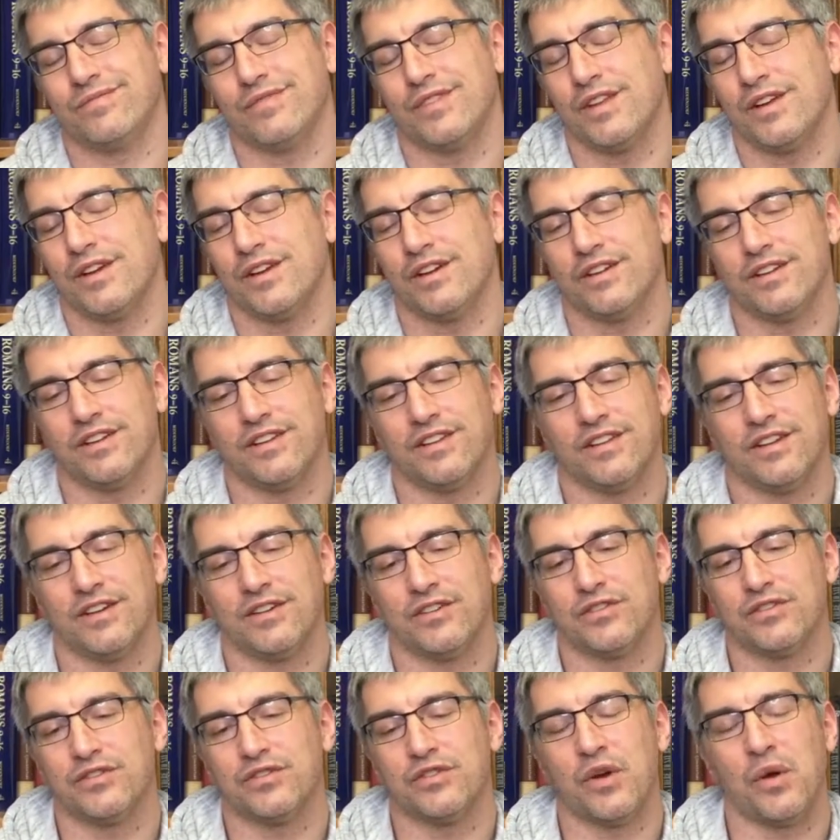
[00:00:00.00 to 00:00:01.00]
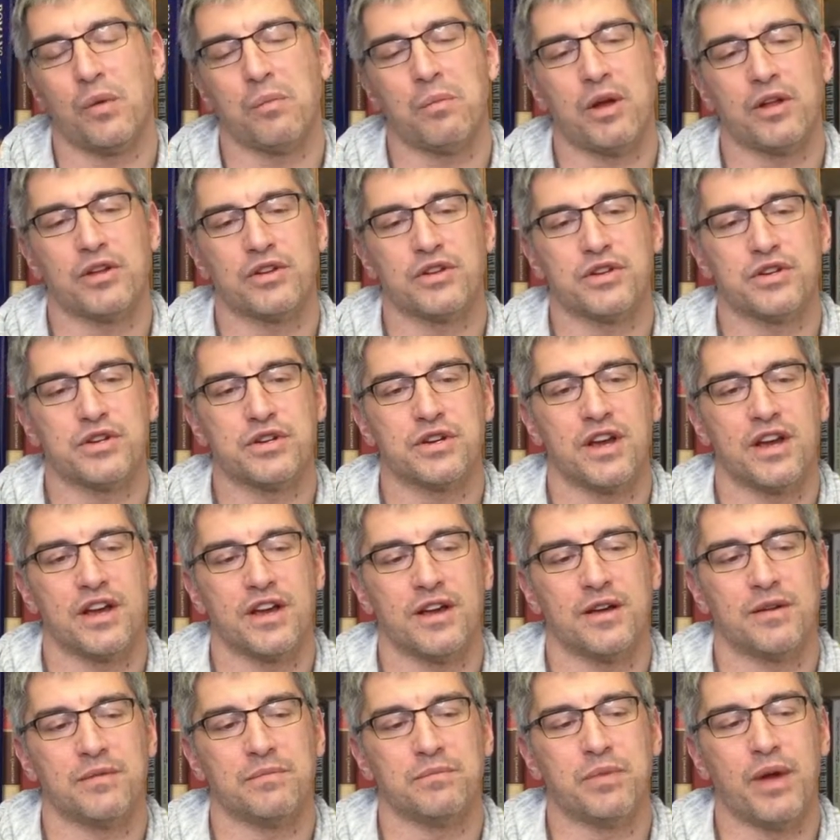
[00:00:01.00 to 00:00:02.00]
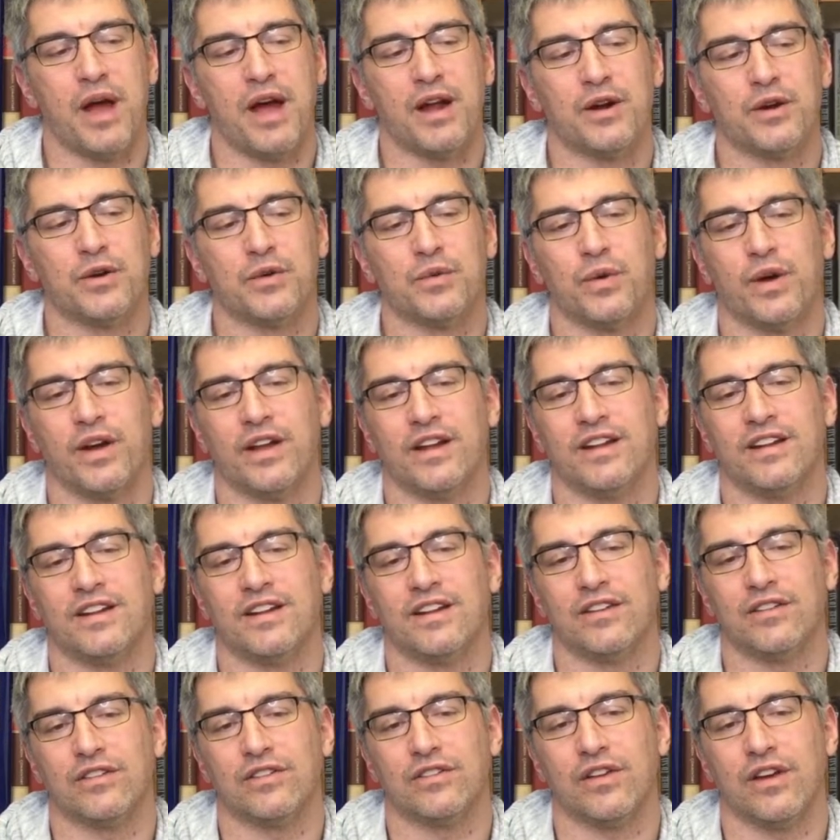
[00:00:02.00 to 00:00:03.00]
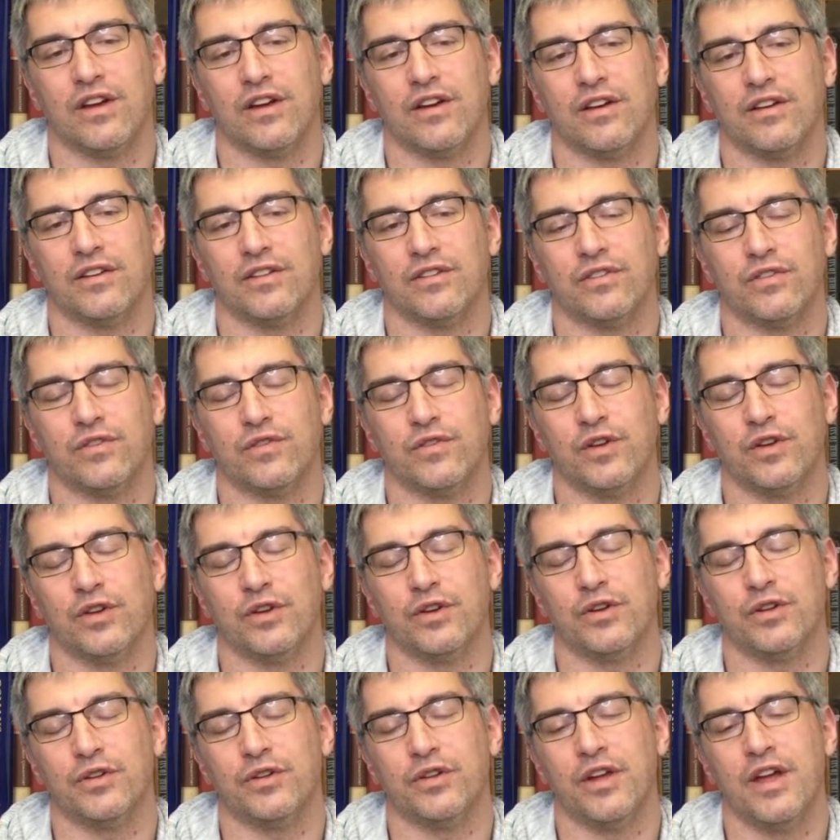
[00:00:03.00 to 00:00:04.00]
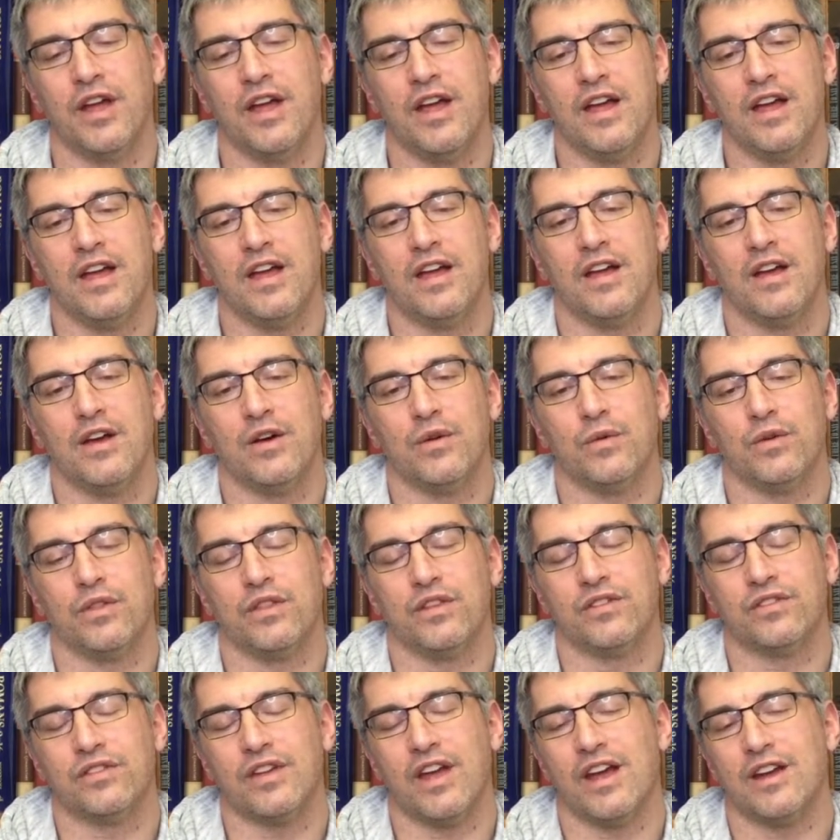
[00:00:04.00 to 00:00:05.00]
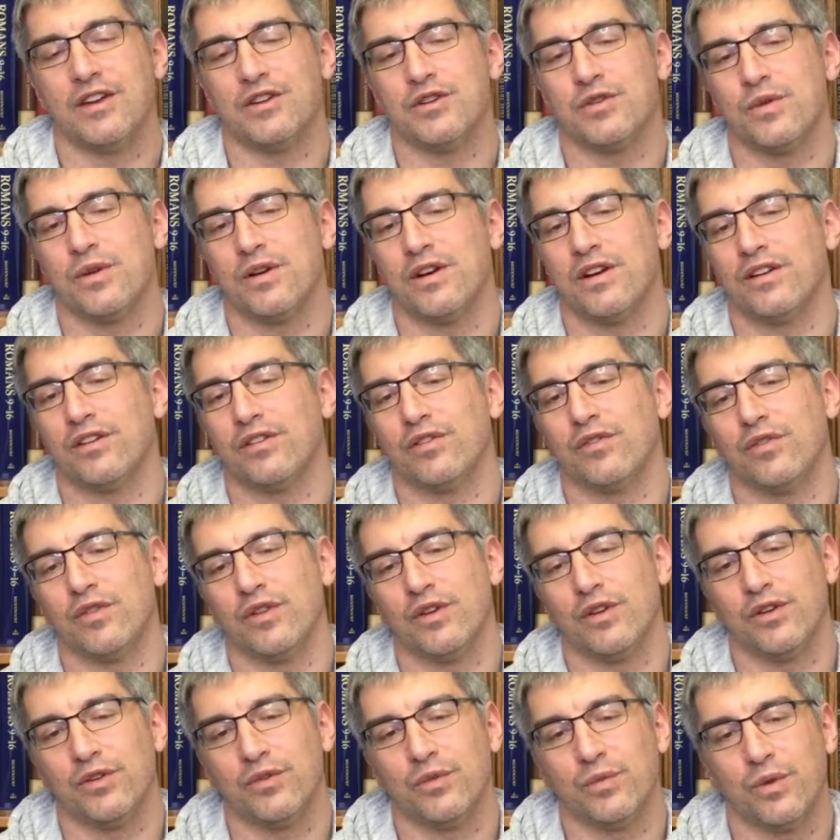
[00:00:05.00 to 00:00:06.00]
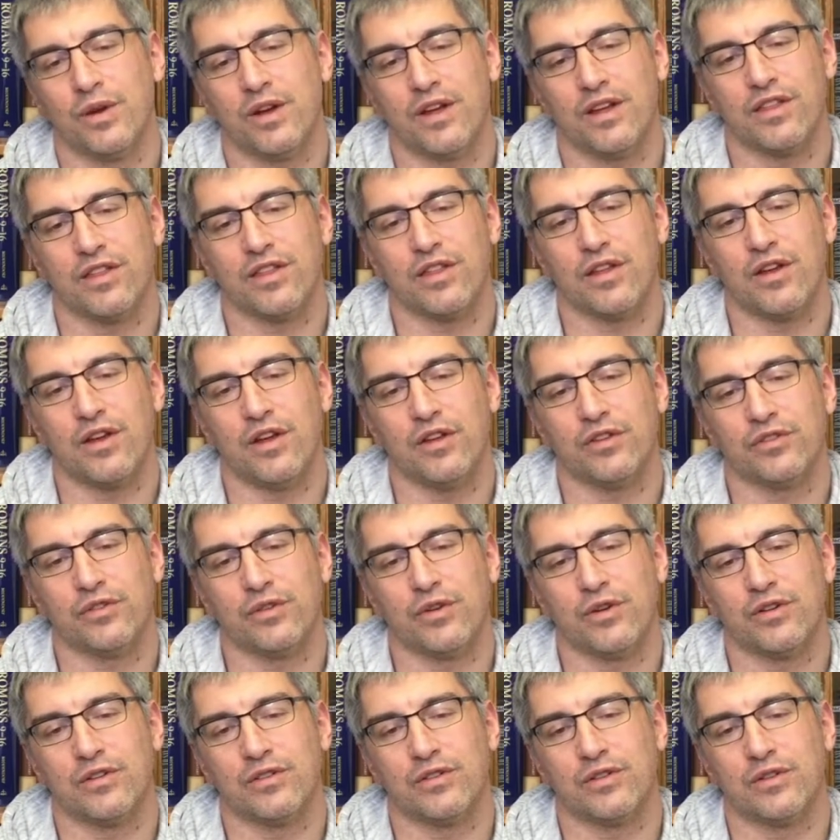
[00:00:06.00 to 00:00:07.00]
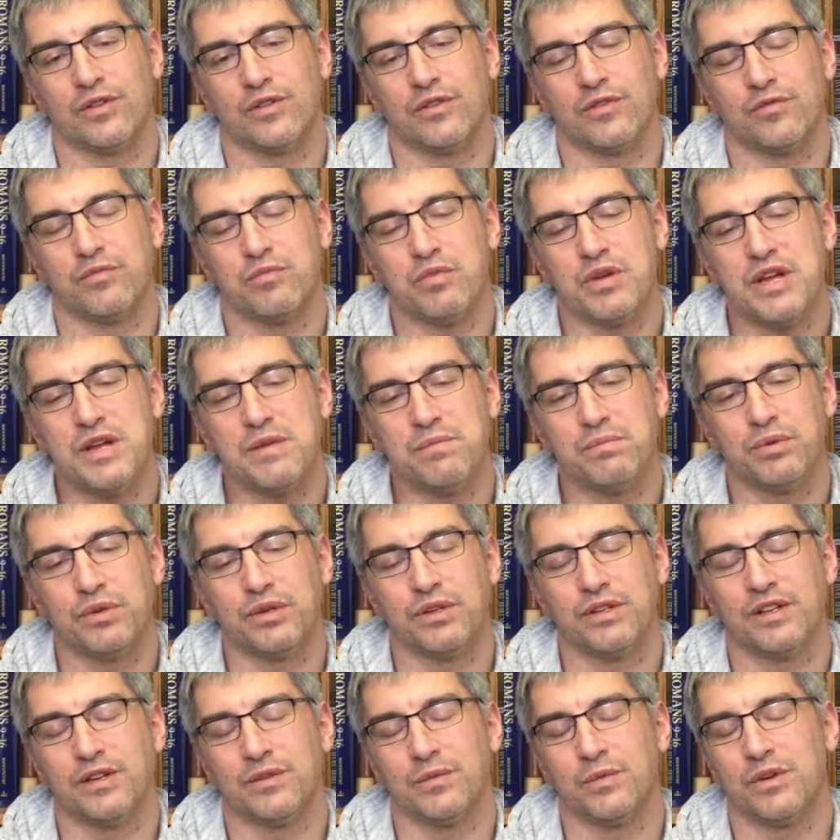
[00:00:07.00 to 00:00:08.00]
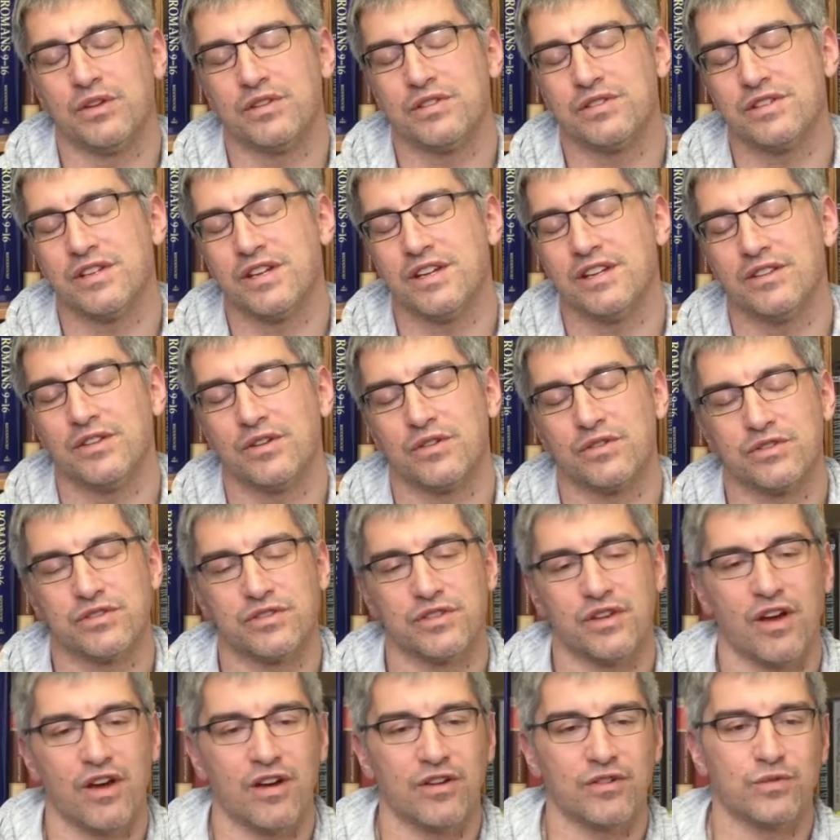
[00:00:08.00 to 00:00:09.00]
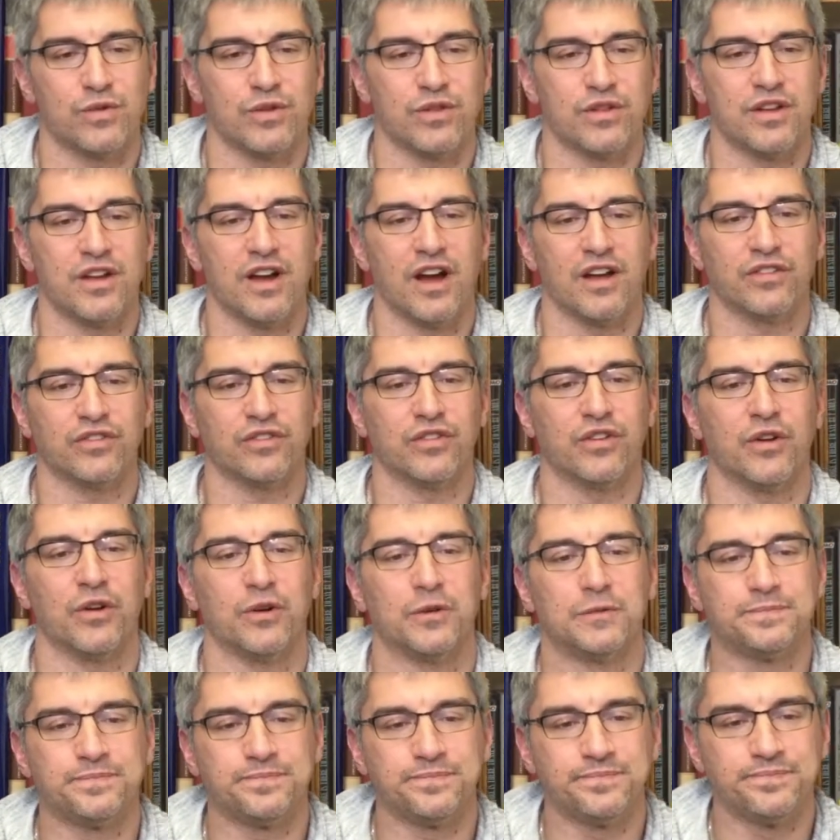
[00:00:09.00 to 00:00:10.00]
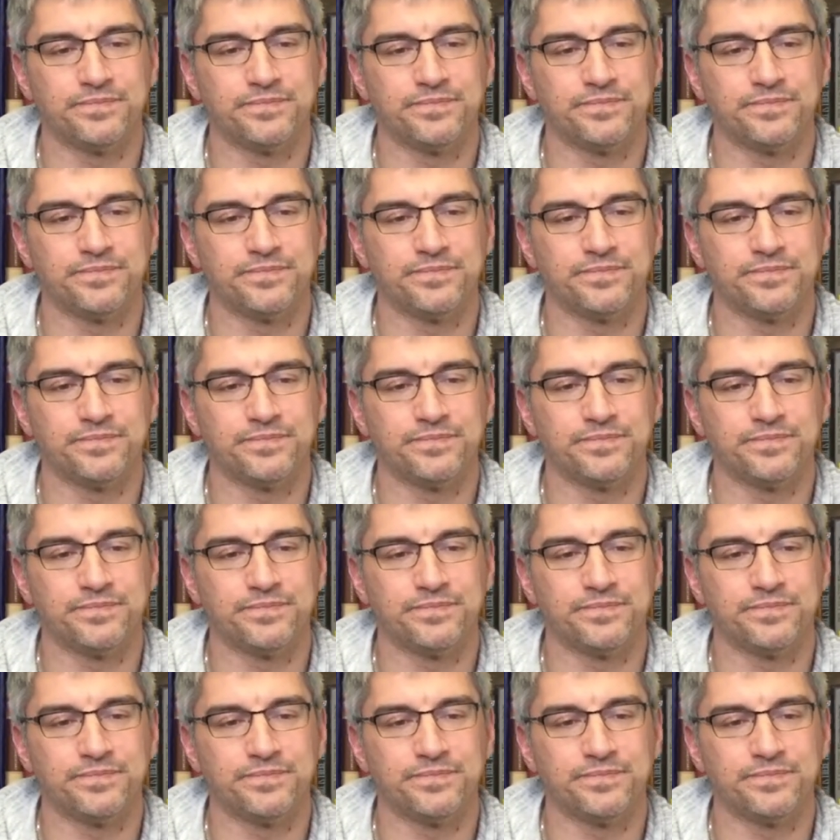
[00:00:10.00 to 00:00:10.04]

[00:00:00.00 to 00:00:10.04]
they're they're so much uh, better when it is uh, filled when the sanctuary is filled with all sorts of people and we sing those songs with gusto.